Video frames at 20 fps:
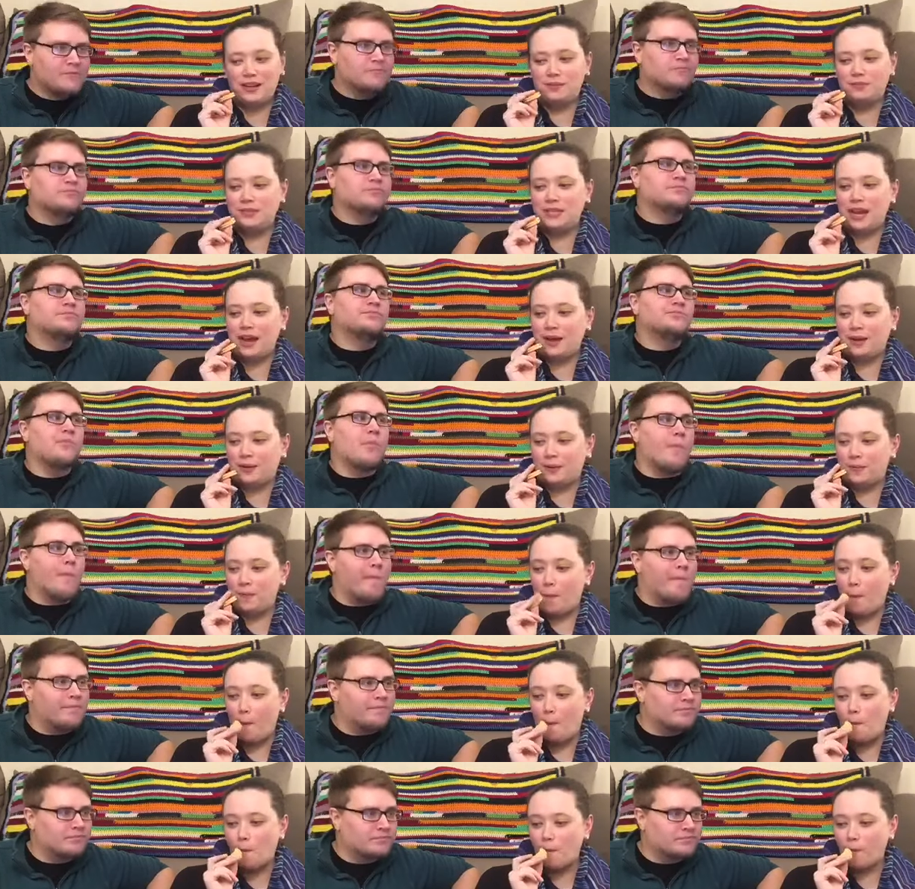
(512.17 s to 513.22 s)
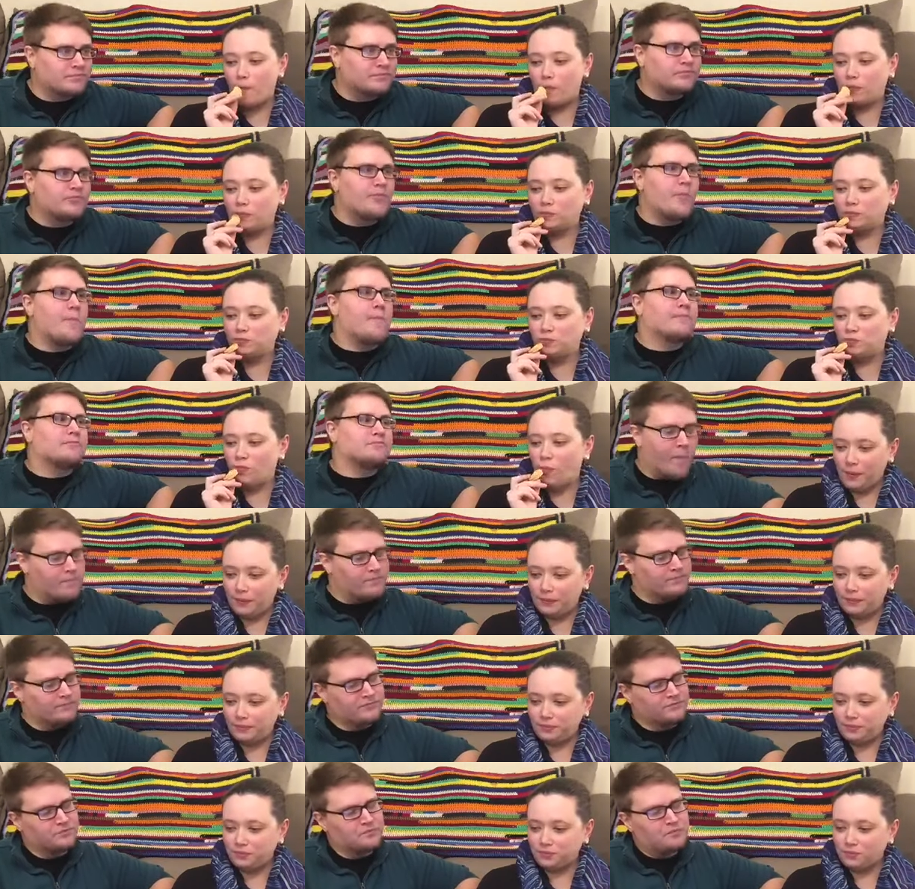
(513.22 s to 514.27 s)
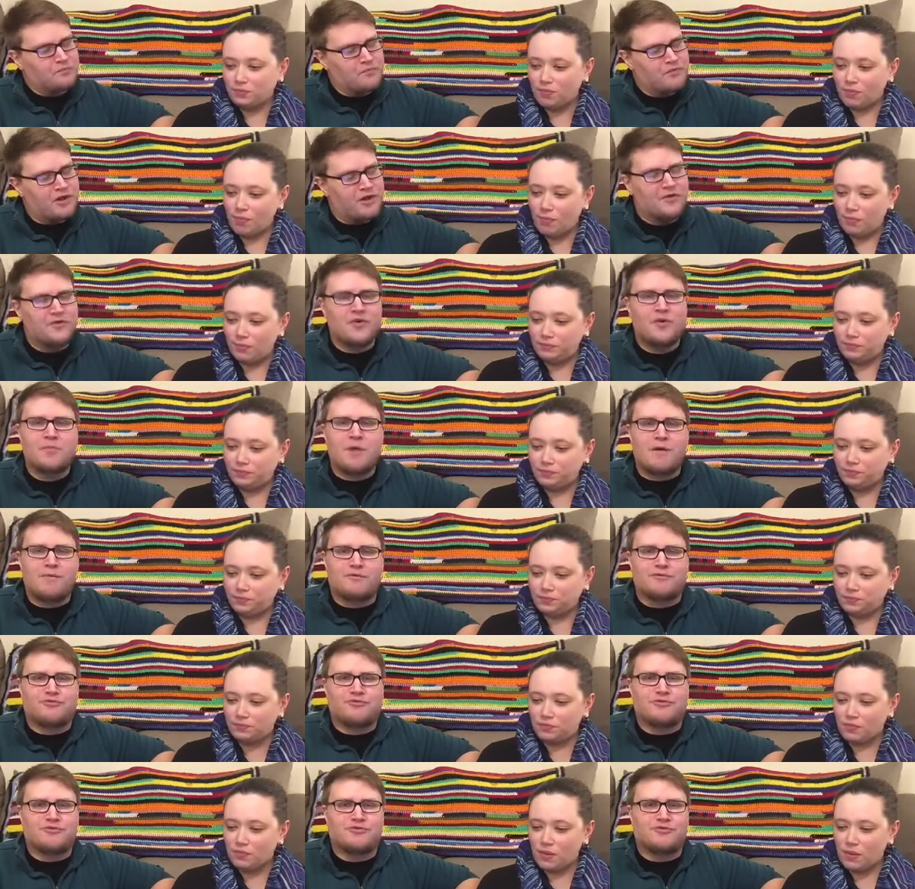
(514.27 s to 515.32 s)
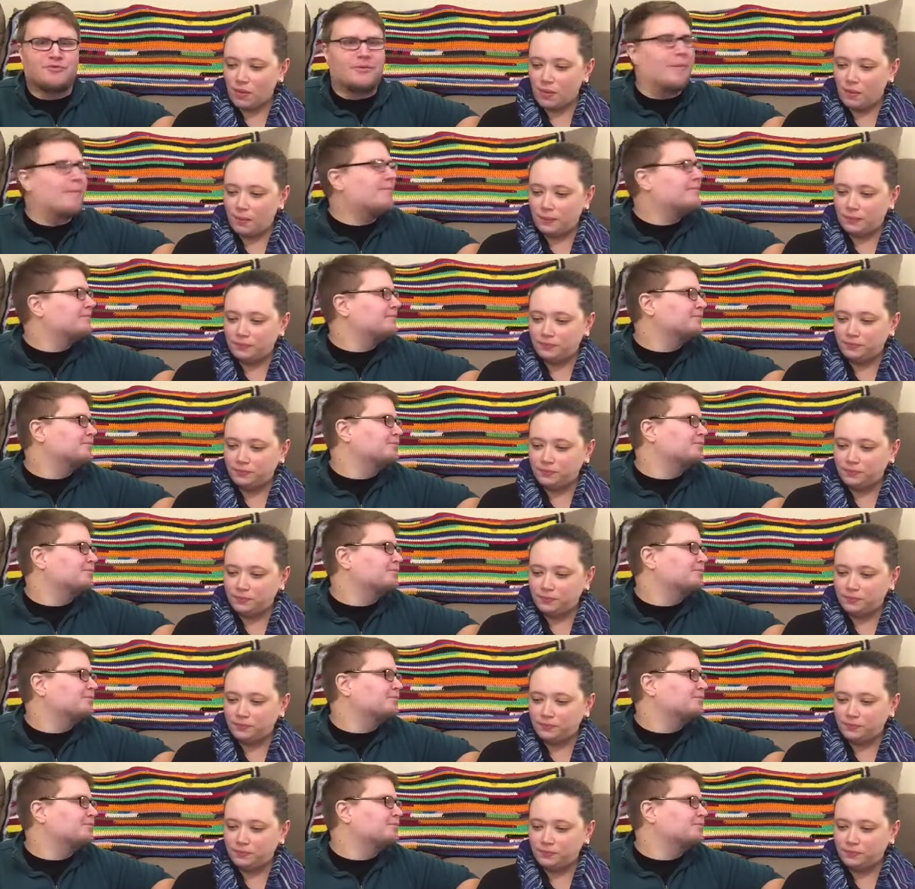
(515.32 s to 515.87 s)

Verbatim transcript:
Speaker 1: comes out.
Speaker 2: Mm -hmm. I oh, don't know about this next one.